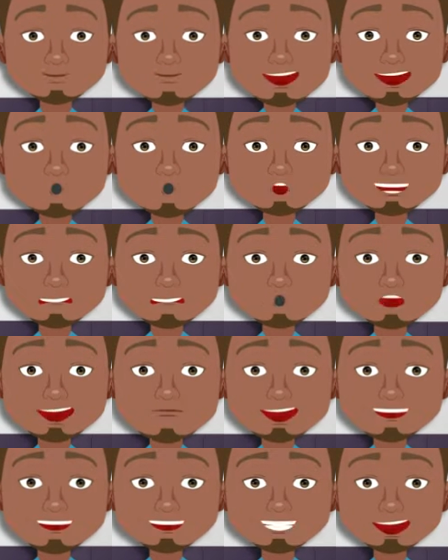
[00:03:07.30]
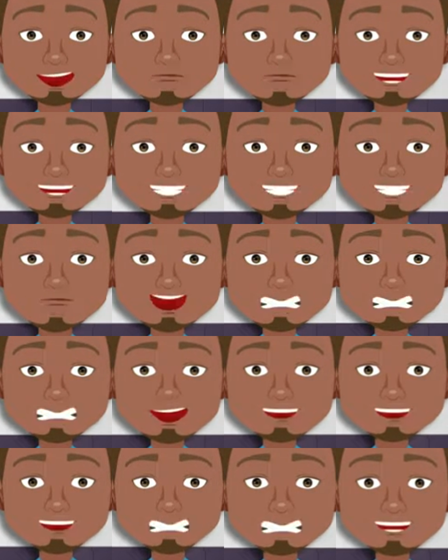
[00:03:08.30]
I work for a building company that
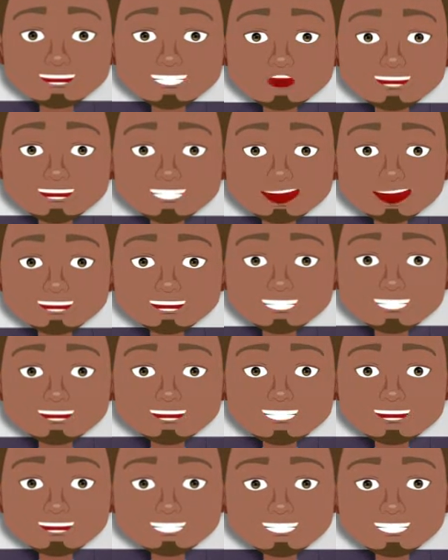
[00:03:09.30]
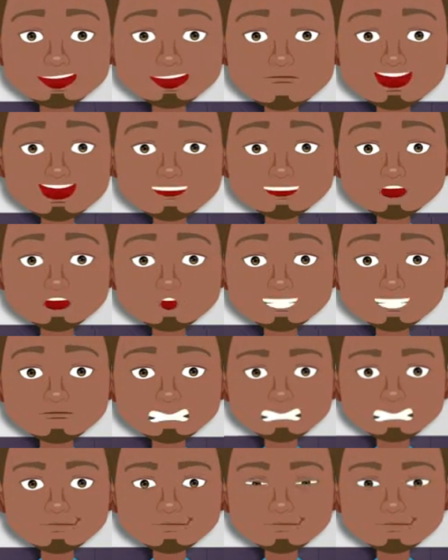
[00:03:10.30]
specialises in renovating kitchens and
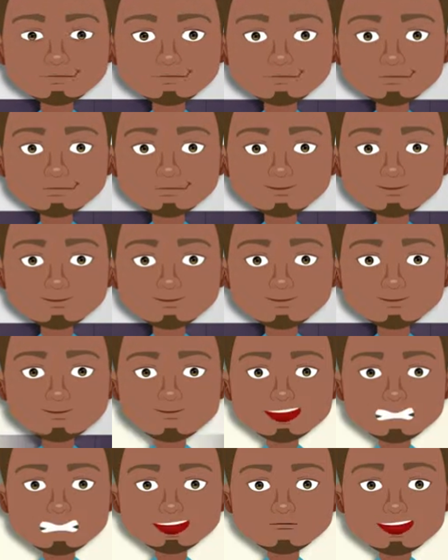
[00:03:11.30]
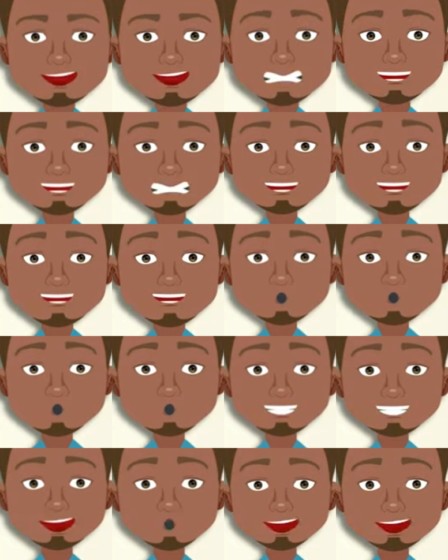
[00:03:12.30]
bathrooms. This is my second
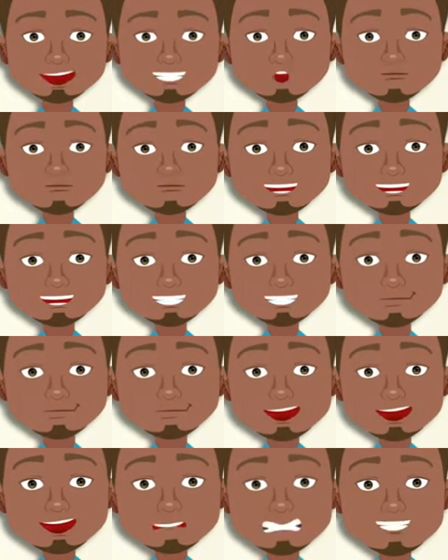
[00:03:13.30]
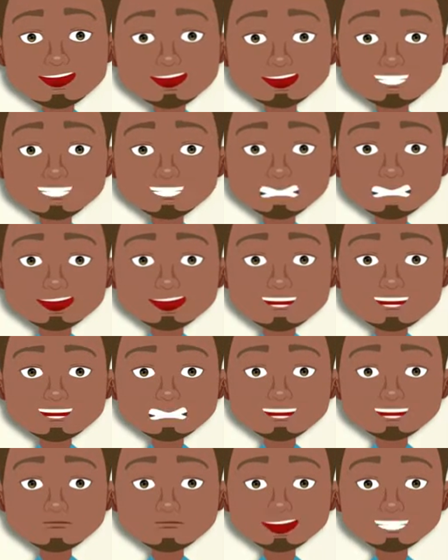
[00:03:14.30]
year working with the company, and I've started a
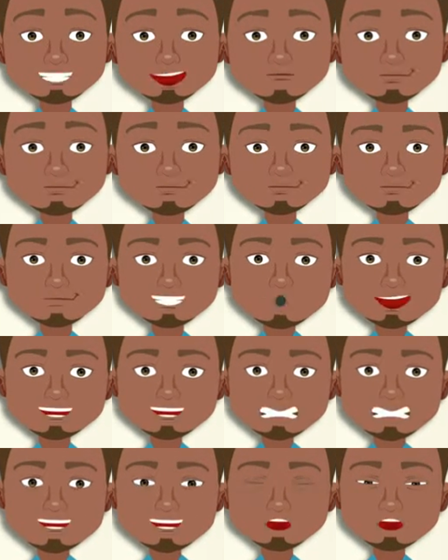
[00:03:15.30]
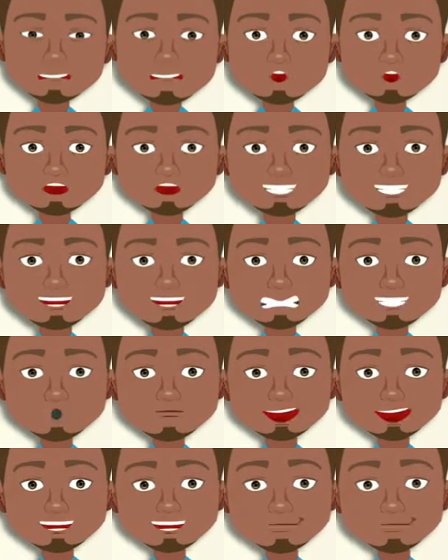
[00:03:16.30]
traineeship with them, doing a Cert 4 in
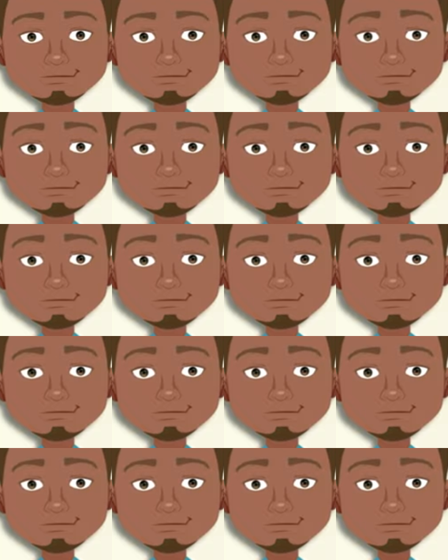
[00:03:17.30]
estimating.